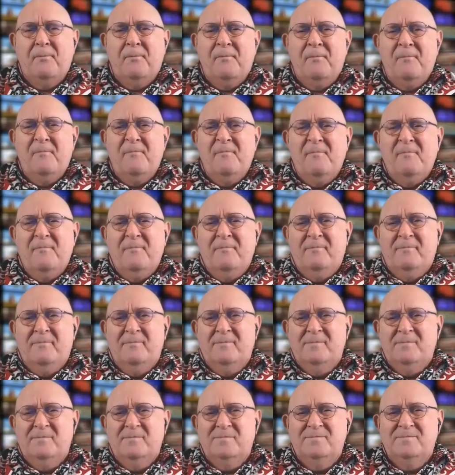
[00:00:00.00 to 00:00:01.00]

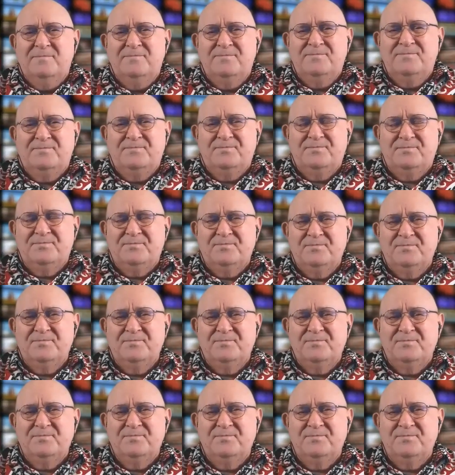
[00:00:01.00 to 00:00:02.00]

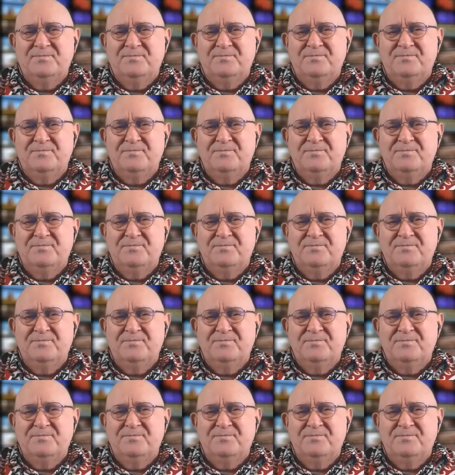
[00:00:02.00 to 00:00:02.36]
[no speech]